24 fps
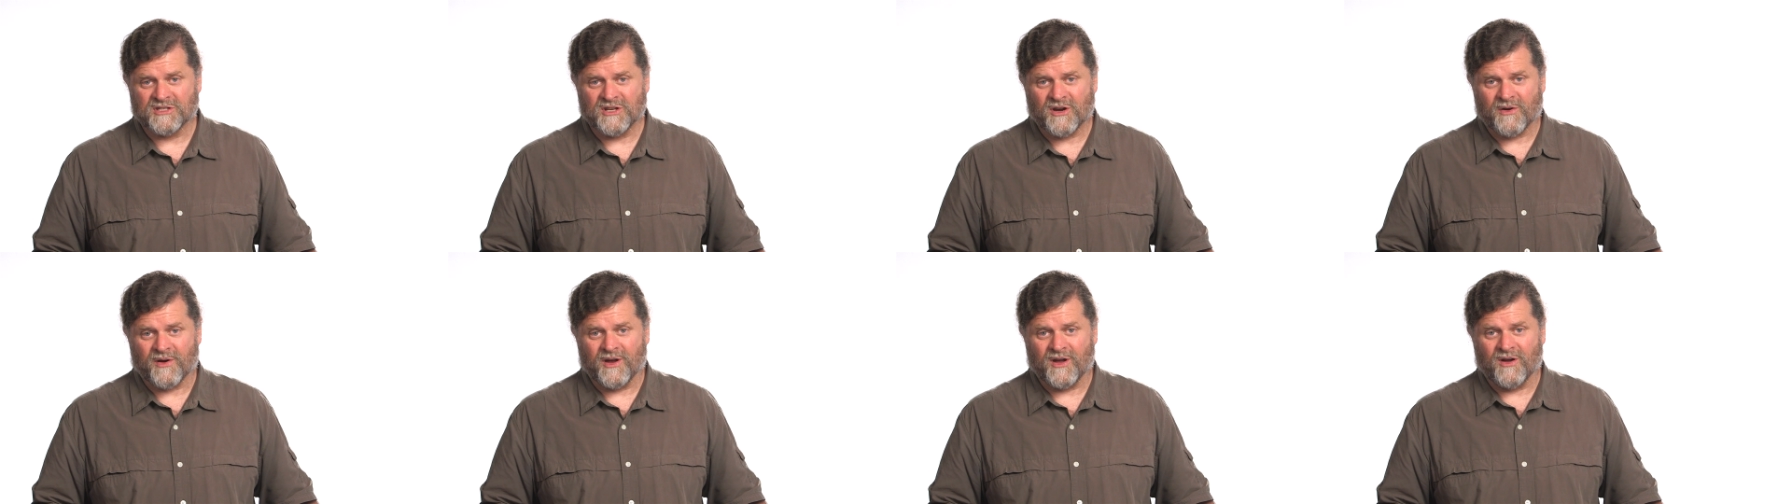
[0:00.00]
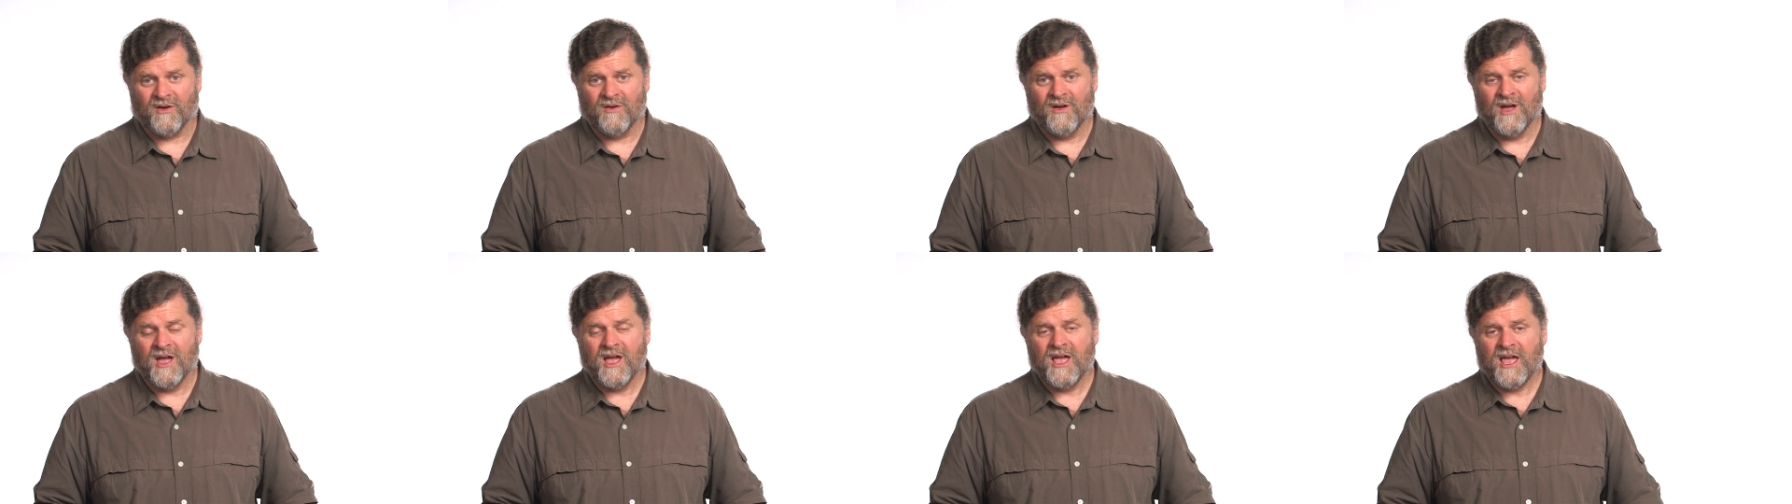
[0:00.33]

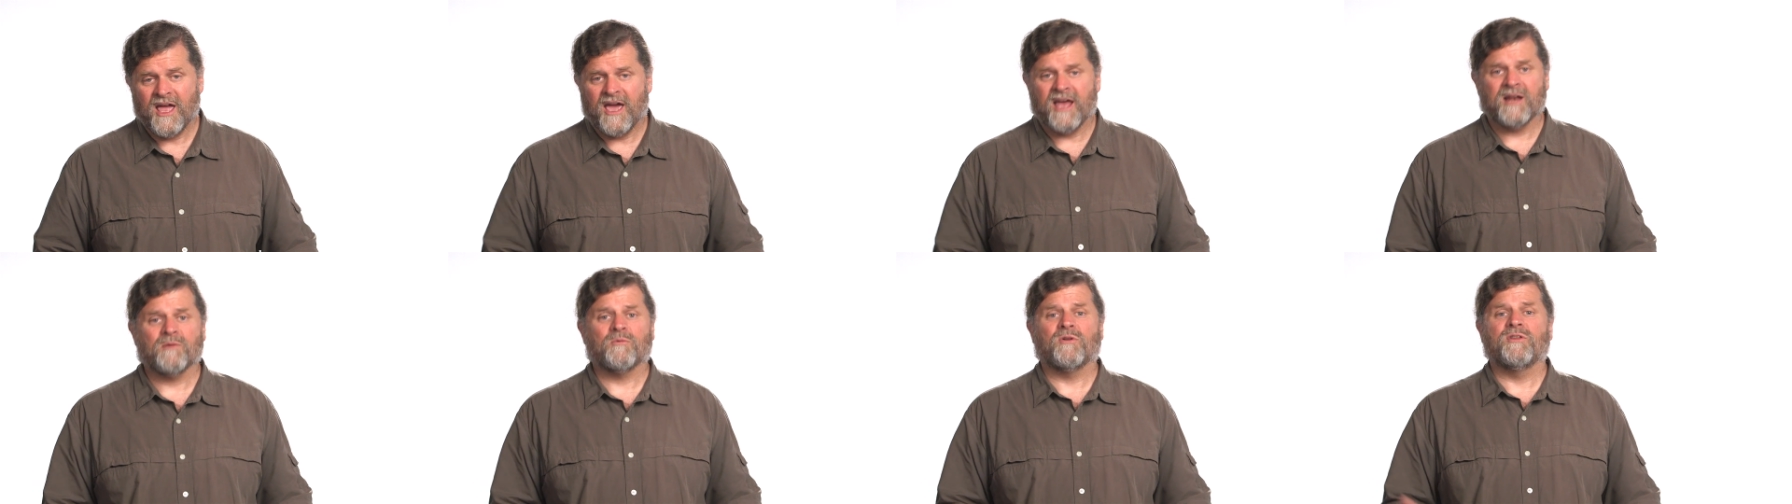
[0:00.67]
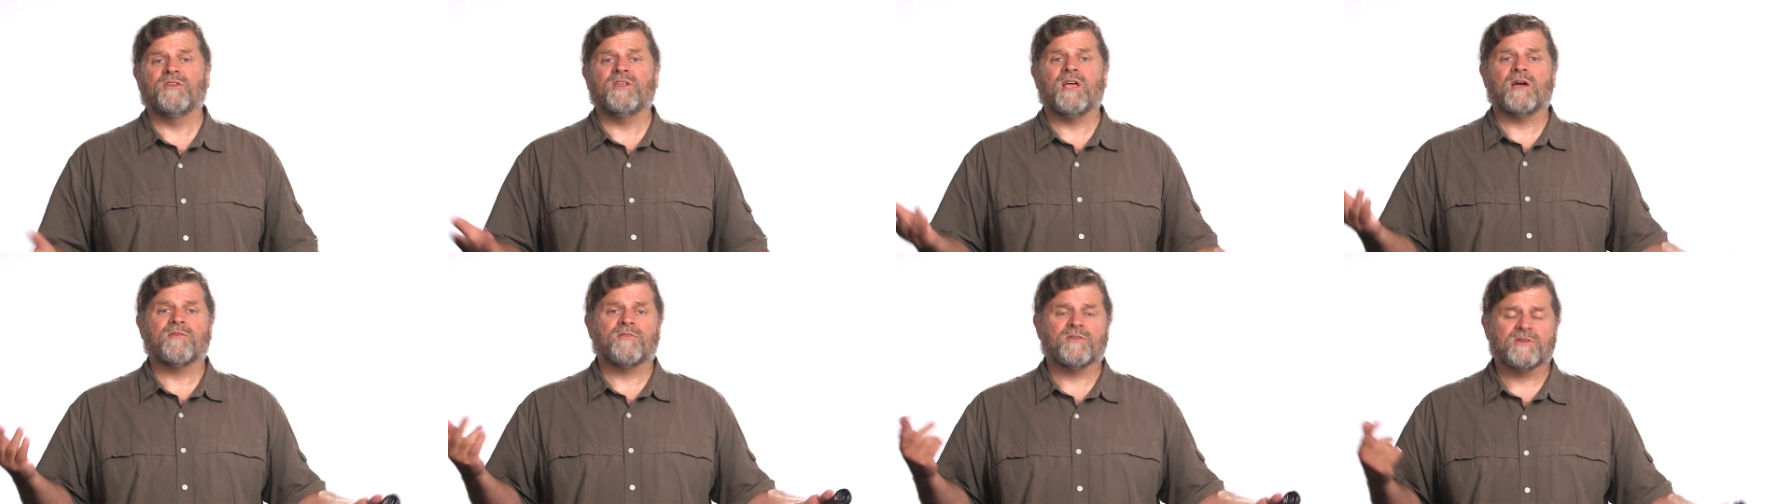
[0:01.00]
zero and it
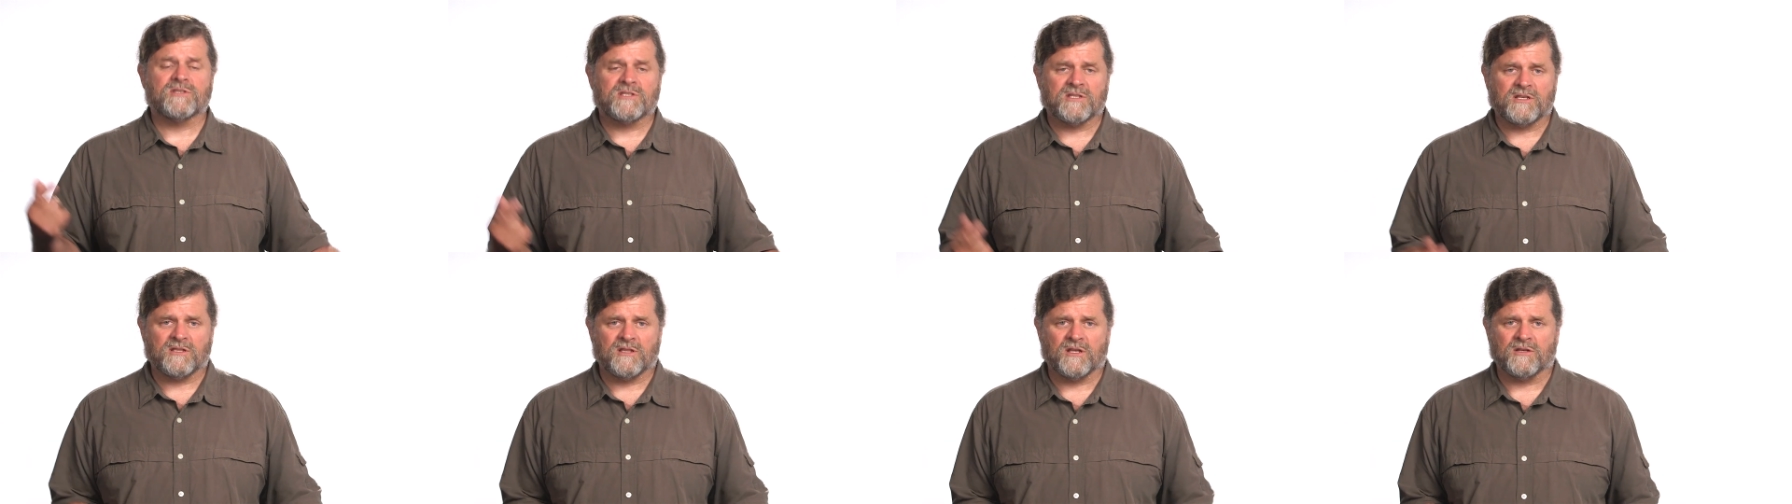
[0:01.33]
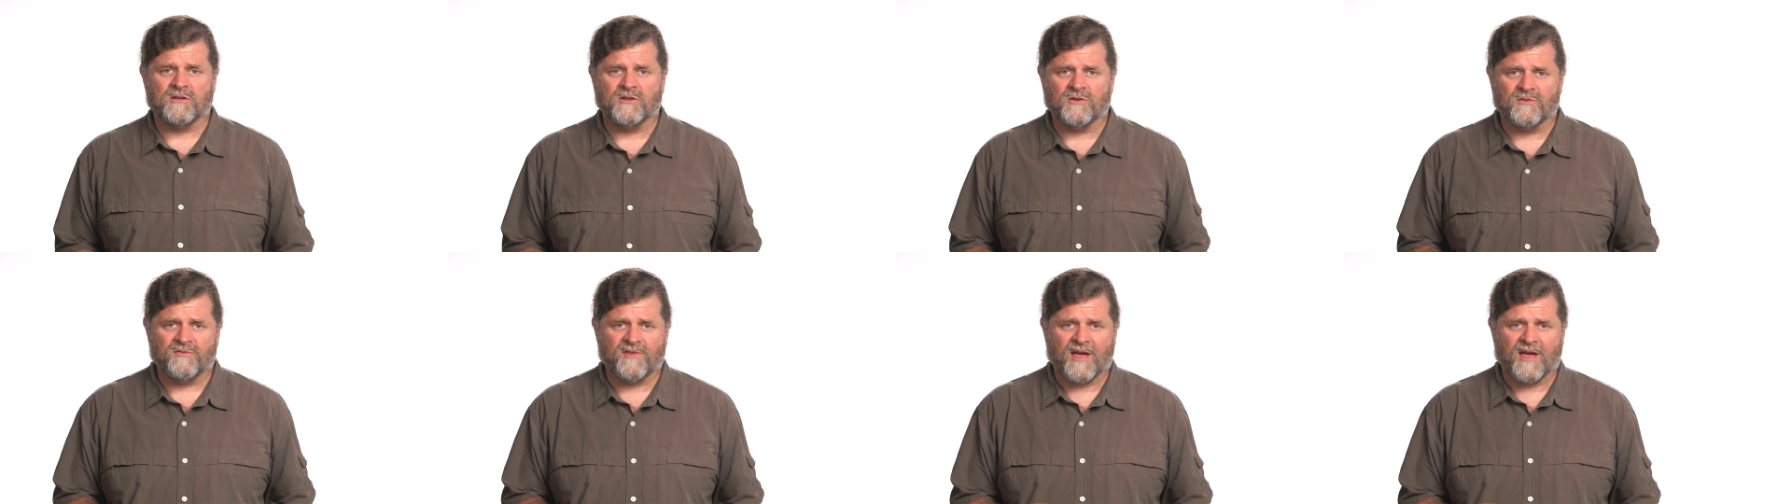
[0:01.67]
will never see the new